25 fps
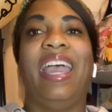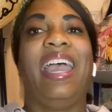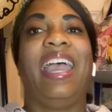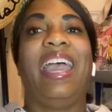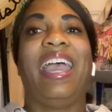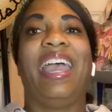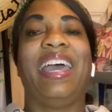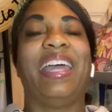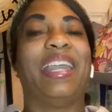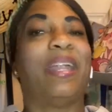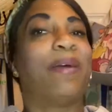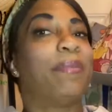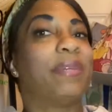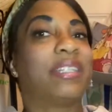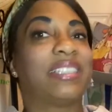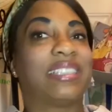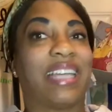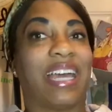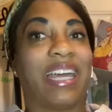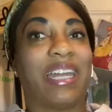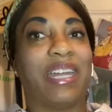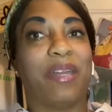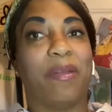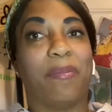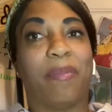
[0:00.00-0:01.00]
And I'm
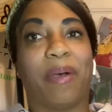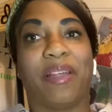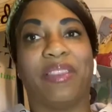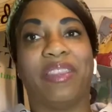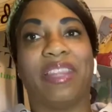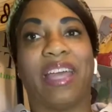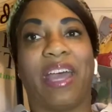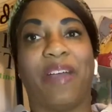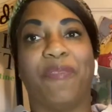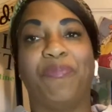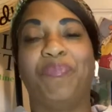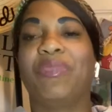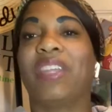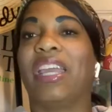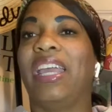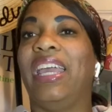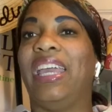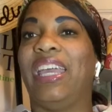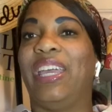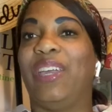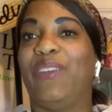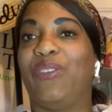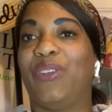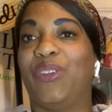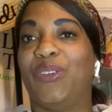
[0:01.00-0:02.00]
excited about that.
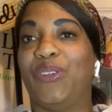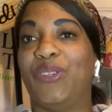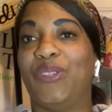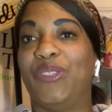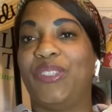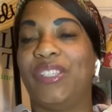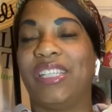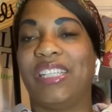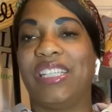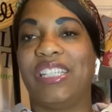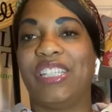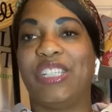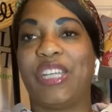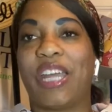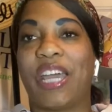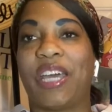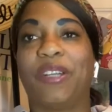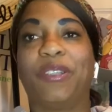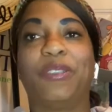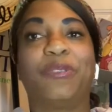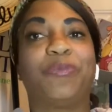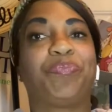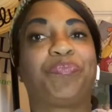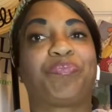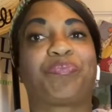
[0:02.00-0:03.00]
If you're new to the
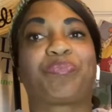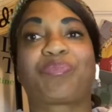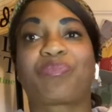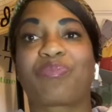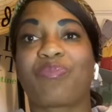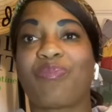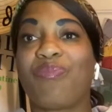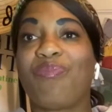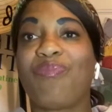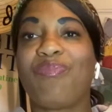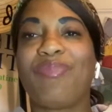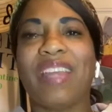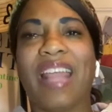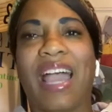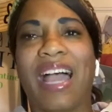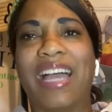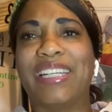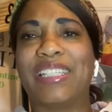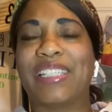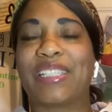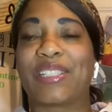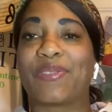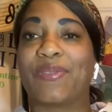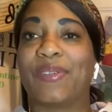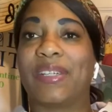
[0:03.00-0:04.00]
channel, I
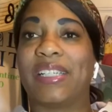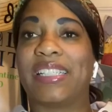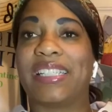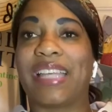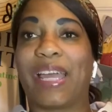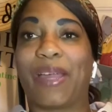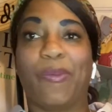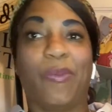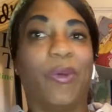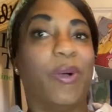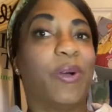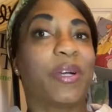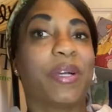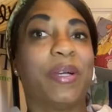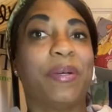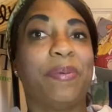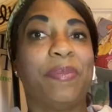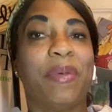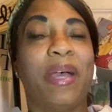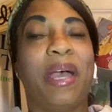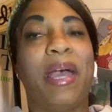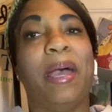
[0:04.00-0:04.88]
just want to say welcome.